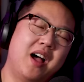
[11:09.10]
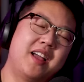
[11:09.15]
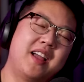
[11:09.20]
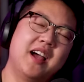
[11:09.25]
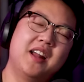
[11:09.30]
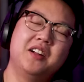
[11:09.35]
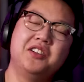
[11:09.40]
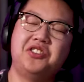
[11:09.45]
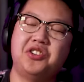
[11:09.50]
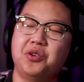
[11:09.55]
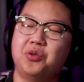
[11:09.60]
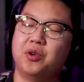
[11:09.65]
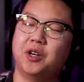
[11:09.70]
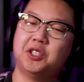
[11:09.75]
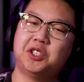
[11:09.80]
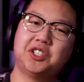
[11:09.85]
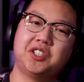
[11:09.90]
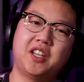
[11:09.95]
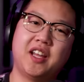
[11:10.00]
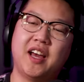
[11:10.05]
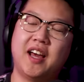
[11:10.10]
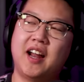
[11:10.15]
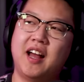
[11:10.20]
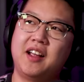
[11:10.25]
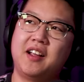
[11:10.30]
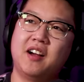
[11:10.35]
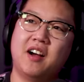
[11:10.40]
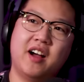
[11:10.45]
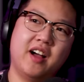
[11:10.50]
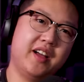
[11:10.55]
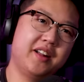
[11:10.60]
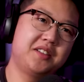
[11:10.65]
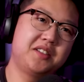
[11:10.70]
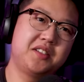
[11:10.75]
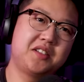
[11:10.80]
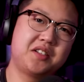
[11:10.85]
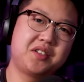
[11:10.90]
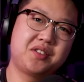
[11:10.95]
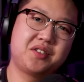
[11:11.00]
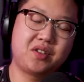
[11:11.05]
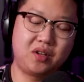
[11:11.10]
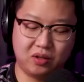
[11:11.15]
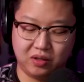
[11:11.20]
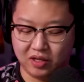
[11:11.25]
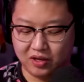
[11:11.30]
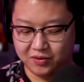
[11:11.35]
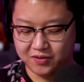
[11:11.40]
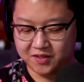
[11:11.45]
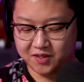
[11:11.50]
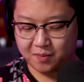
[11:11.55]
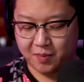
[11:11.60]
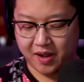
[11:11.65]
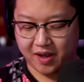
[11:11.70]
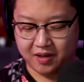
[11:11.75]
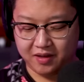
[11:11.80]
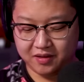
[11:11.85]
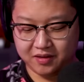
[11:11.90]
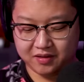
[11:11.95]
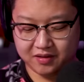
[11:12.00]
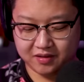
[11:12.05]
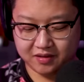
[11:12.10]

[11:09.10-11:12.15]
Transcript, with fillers: I kinda do wish that I got clone spell.